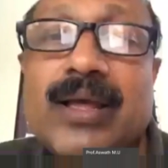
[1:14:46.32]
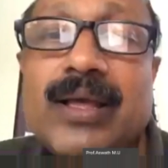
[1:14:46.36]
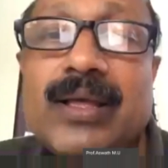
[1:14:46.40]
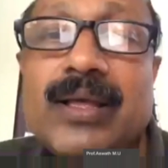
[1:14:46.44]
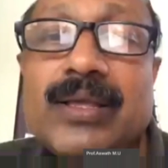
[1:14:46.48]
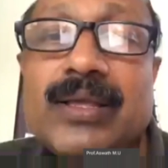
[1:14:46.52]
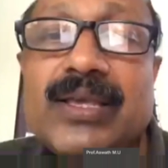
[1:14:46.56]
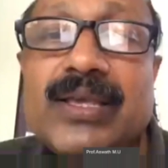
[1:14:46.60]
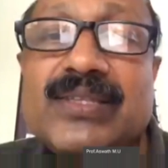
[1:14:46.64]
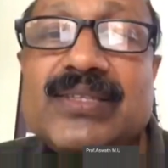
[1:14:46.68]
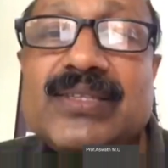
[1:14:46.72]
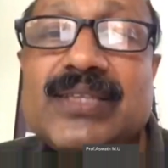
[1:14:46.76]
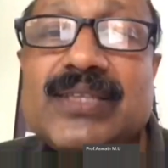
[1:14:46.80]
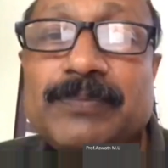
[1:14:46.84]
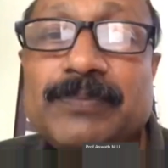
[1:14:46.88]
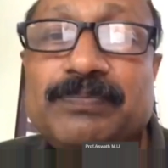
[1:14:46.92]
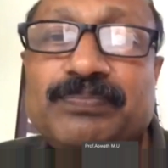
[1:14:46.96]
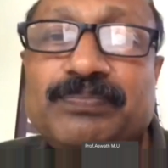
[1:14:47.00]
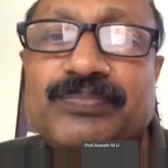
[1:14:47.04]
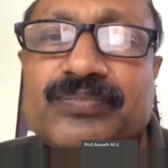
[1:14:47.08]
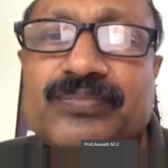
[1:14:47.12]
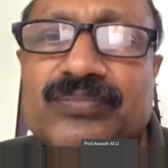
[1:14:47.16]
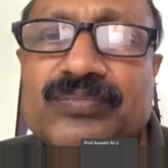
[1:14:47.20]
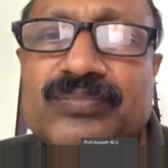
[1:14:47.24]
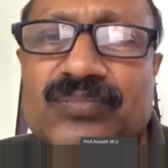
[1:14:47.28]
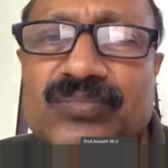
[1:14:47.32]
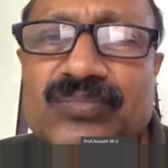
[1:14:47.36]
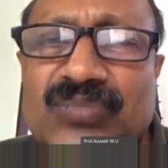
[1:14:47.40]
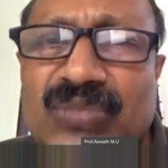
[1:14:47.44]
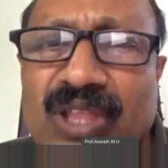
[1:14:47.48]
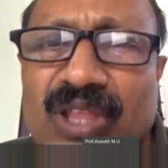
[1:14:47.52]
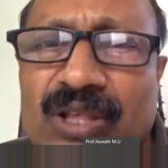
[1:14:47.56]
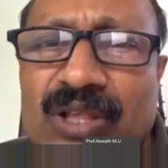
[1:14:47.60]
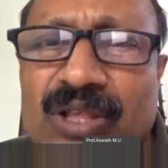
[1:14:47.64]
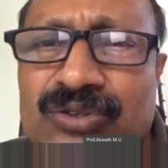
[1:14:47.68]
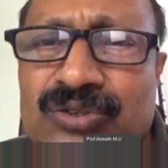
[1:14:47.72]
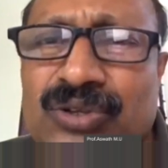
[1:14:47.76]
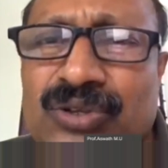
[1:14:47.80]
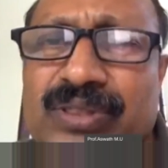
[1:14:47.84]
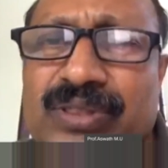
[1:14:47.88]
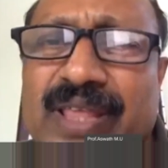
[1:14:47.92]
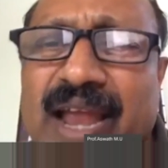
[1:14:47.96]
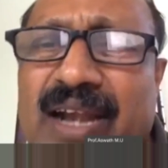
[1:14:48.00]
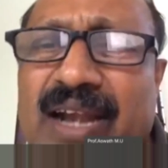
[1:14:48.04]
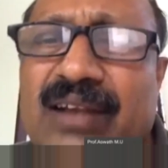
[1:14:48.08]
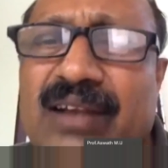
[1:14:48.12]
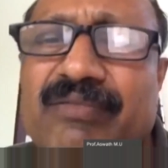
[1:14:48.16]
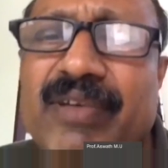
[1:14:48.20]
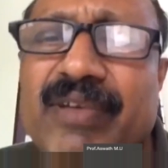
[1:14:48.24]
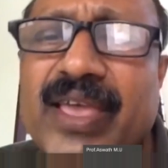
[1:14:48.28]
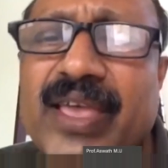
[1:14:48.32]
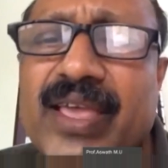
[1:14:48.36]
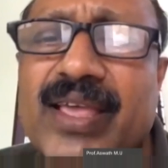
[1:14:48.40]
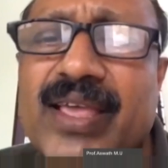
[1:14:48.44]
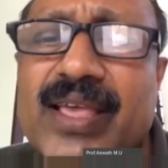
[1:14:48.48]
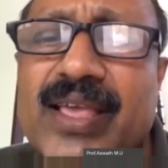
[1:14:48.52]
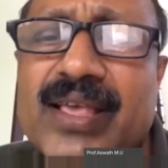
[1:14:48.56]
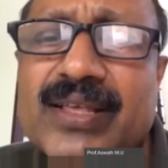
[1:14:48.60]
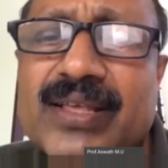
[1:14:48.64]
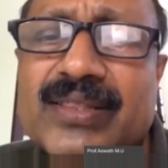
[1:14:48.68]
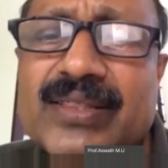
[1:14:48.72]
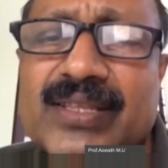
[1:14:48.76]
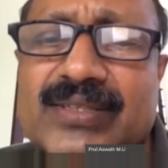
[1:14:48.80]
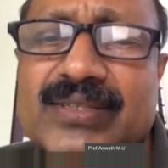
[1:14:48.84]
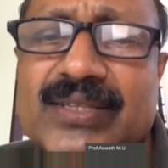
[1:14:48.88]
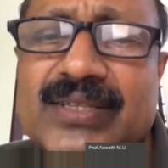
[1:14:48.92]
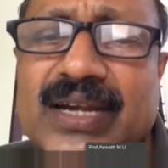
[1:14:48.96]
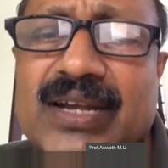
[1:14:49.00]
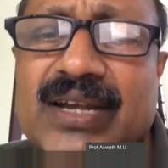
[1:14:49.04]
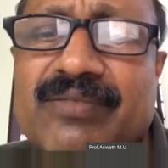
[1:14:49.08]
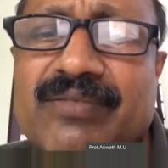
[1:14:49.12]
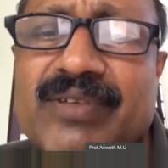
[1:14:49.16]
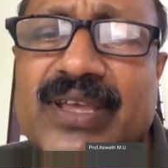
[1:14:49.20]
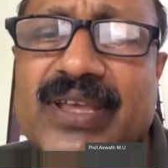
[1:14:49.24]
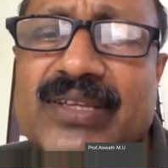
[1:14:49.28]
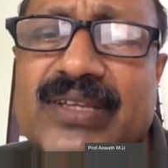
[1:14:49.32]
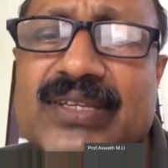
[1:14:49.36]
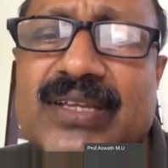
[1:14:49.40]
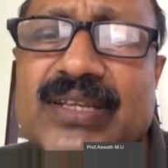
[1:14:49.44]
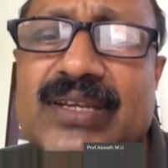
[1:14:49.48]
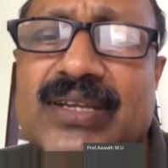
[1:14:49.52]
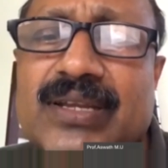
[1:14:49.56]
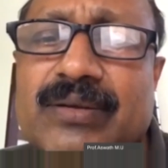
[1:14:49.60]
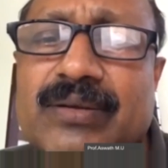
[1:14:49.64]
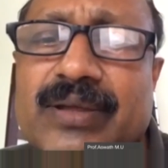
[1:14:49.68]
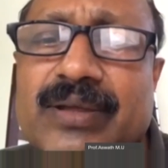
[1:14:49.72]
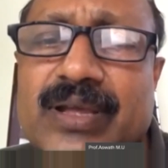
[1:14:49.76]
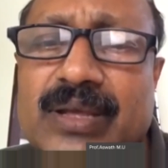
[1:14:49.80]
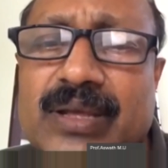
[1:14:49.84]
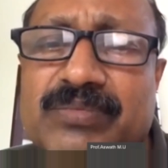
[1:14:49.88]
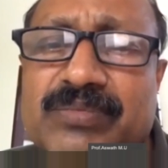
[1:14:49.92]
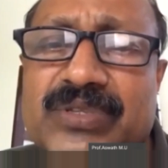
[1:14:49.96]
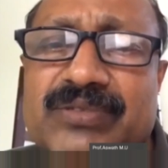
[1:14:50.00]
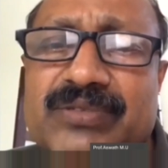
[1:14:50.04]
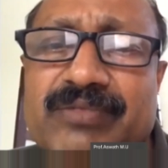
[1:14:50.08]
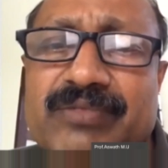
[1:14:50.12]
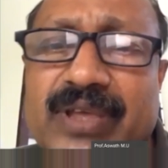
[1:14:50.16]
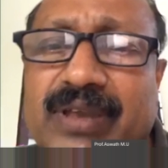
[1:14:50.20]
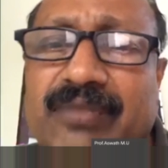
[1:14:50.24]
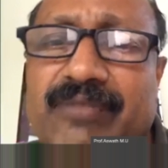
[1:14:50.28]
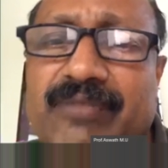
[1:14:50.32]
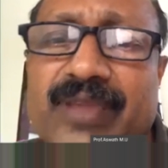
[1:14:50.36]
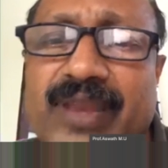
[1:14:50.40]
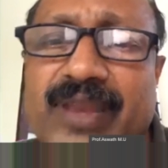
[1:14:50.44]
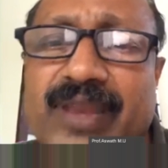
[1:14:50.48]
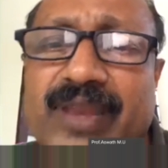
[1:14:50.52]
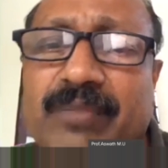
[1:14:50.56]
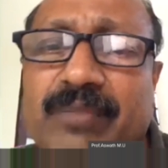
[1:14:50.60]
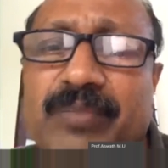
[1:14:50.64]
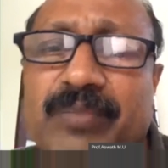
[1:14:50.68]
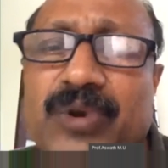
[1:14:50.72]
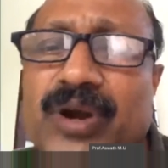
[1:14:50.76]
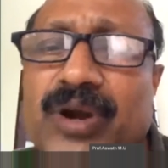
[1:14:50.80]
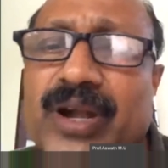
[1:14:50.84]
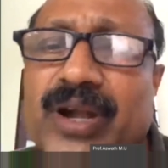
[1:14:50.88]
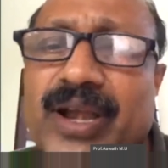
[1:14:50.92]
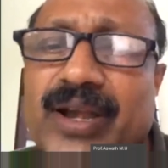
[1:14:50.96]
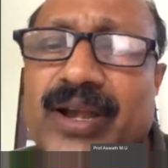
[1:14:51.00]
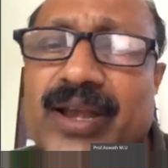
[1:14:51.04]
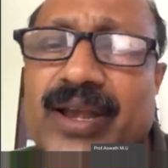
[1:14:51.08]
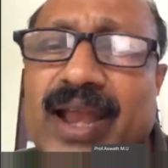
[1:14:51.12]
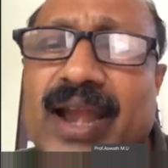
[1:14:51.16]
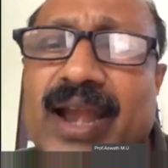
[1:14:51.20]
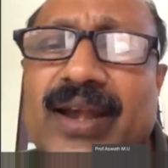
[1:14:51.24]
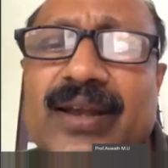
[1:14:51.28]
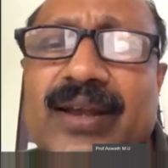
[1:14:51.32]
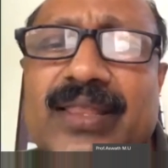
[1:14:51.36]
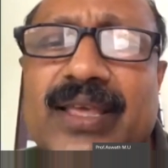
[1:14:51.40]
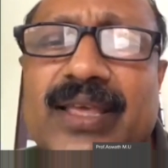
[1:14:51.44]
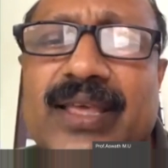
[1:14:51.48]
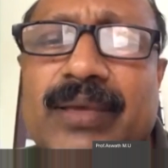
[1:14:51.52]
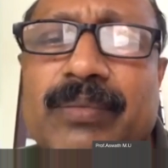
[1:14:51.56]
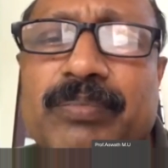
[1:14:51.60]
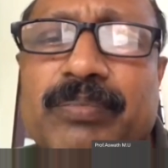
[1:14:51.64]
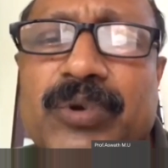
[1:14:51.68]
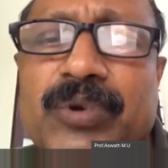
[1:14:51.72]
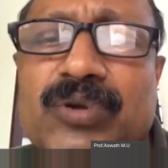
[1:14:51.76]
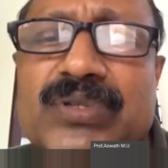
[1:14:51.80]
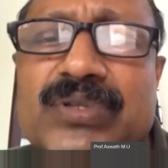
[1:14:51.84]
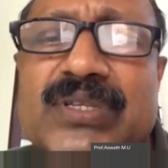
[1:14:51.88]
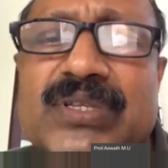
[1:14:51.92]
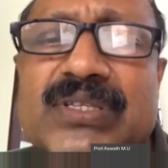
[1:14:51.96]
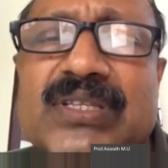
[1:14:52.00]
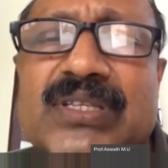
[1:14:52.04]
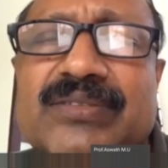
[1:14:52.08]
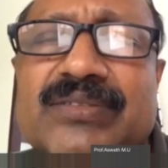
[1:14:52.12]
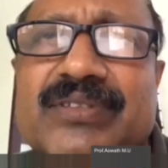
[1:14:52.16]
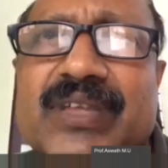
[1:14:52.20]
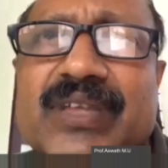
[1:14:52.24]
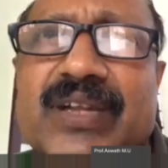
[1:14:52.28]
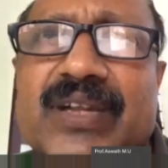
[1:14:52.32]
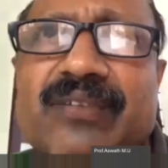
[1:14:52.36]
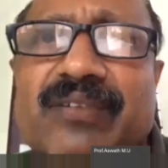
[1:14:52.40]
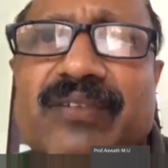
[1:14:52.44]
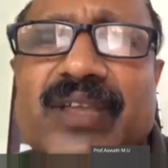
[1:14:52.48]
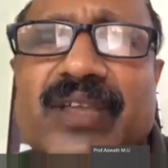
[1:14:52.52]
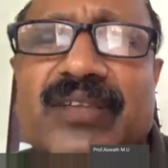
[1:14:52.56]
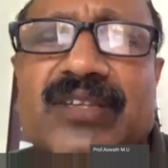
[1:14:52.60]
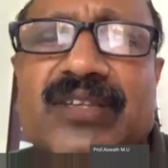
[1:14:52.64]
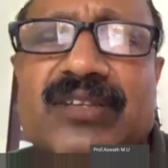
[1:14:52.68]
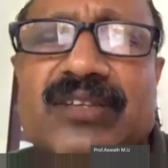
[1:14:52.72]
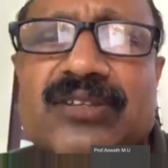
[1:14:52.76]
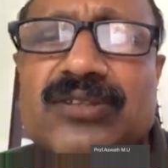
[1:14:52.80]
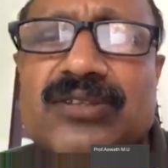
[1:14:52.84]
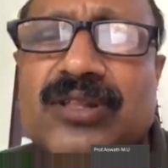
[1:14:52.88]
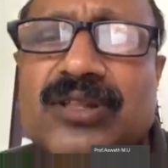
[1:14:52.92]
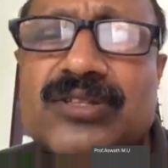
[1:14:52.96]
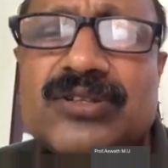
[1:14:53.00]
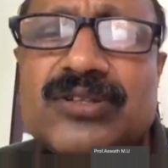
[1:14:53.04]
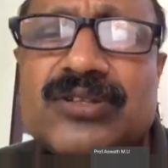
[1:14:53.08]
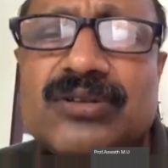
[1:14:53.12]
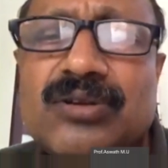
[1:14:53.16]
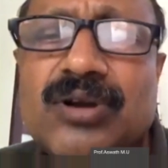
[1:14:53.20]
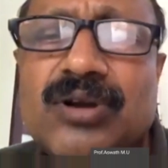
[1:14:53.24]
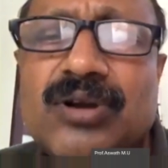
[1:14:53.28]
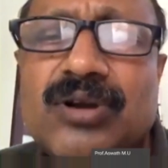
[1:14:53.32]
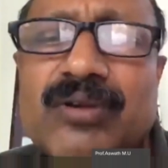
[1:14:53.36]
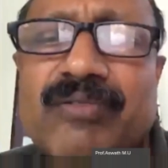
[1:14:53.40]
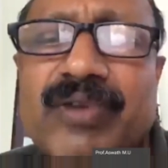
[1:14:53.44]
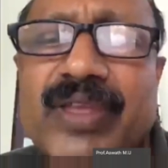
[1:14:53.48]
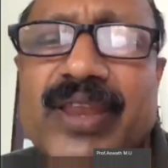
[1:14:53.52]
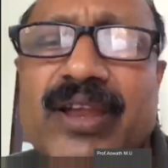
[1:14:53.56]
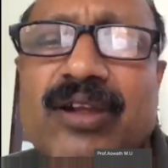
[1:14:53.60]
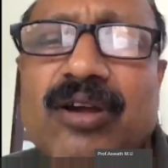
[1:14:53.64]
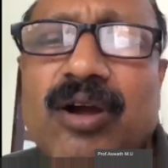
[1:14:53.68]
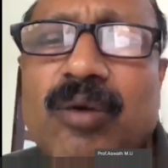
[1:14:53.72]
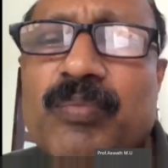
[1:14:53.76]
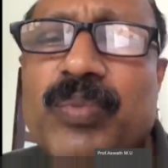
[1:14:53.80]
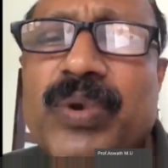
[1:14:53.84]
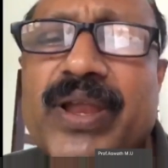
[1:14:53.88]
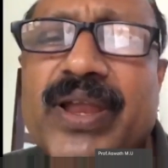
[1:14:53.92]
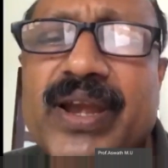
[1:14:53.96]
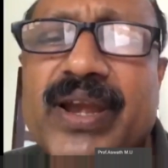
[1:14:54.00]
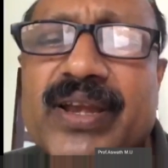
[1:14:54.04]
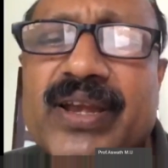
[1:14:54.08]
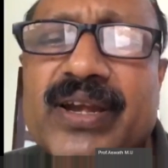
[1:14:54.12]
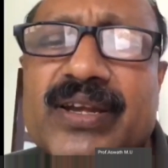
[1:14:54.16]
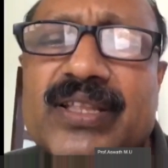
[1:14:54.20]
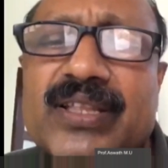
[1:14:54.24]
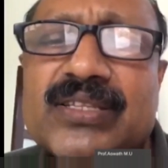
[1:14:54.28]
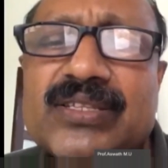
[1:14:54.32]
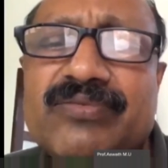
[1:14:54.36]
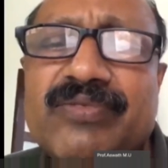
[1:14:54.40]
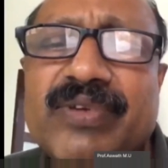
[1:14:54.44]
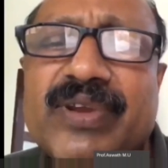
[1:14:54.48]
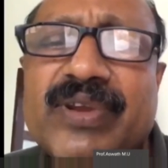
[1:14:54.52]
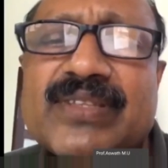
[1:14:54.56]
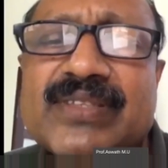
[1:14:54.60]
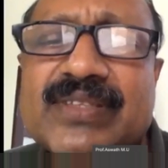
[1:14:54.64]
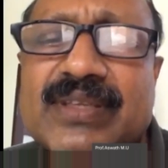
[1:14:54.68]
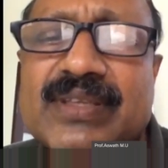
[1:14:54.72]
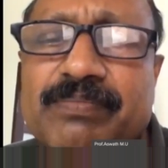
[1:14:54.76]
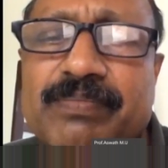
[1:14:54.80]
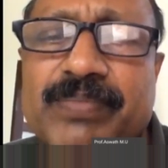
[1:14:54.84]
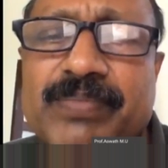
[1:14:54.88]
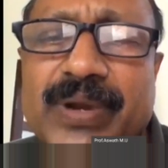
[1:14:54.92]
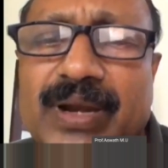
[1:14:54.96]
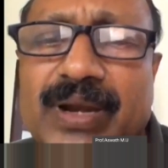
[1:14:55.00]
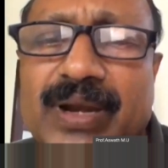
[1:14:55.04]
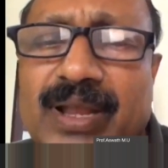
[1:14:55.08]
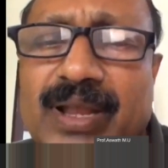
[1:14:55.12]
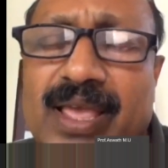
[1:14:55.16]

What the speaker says: easy. So that way, the certification becomes very, very important. And the process of certification is also not very complicated. It's very simple.